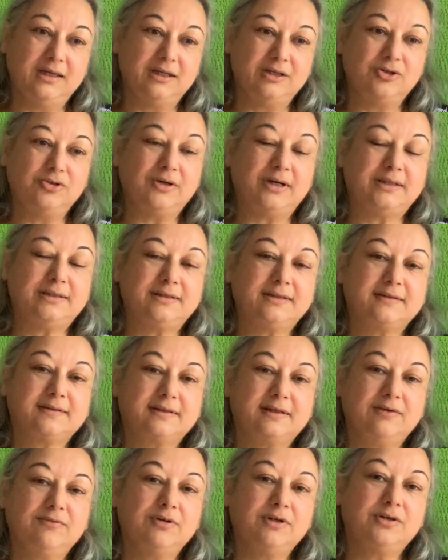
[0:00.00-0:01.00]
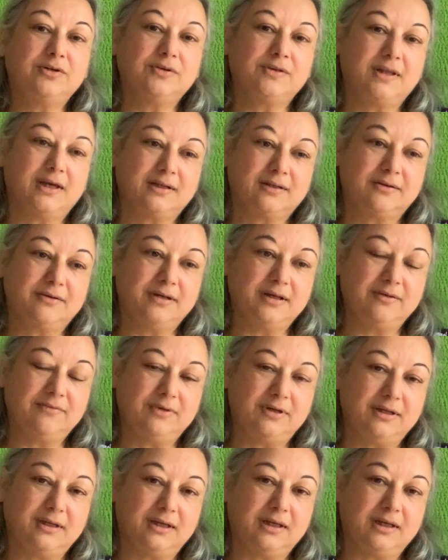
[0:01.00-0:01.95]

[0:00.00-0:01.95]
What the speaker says: Do I just give in to that craving?